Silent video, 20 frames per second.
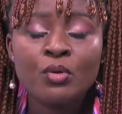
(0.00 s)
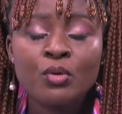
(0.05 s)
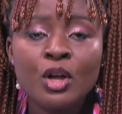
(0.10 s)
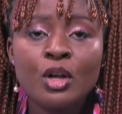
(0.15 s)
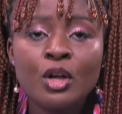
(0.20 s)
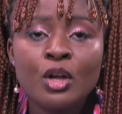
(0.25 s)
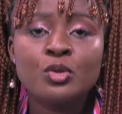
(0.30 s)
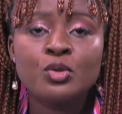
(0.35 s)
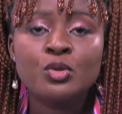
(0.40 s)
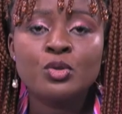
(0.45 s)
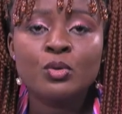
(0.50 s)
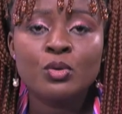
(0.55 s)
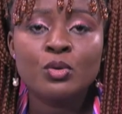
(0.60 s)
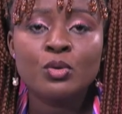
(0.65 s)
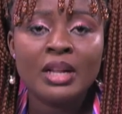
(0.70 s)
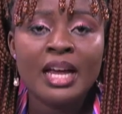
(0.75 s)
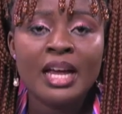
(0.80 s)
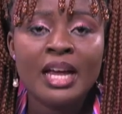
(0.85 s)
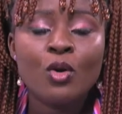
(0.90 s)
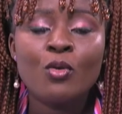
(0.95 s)
to like
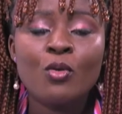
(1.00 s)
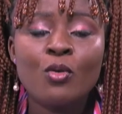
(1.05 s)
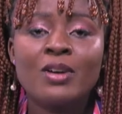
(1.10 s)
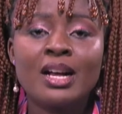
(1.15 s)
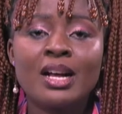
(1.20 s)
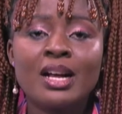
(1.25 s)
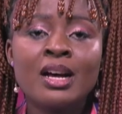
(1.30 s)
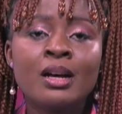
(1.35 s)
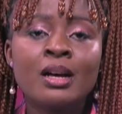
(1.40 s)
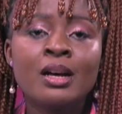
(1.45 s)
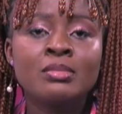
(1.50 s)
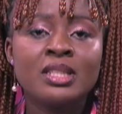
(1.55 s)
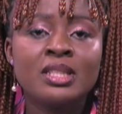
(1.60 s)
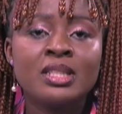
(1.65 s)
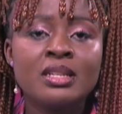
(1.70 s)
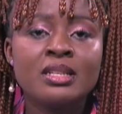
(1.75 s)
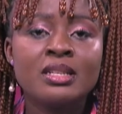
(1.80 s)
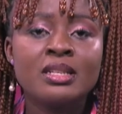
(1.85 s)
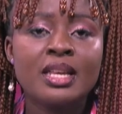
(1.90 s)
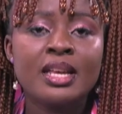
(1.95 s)
overcome these
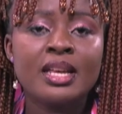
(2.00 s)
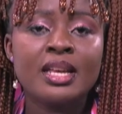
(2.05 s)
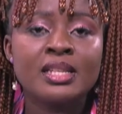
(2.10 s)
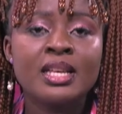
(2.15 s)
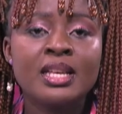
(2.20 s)
things.